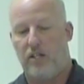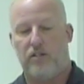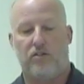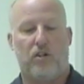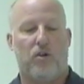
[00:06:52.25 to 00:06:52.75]

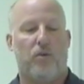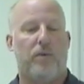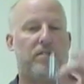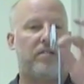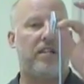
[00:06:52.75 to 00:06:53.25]
So
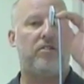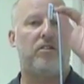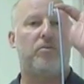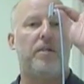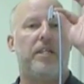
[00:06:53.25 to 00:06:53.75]
with
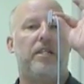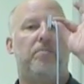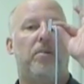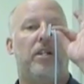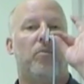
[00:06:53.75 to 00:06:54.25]
sensors, we need to
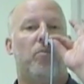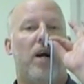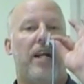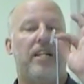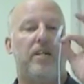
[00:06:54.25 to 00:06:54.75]
put it
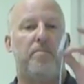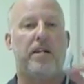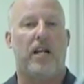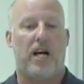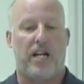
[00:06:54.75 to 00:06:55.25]
right in the
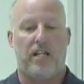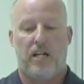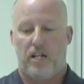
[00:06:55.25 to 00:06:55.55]
midline,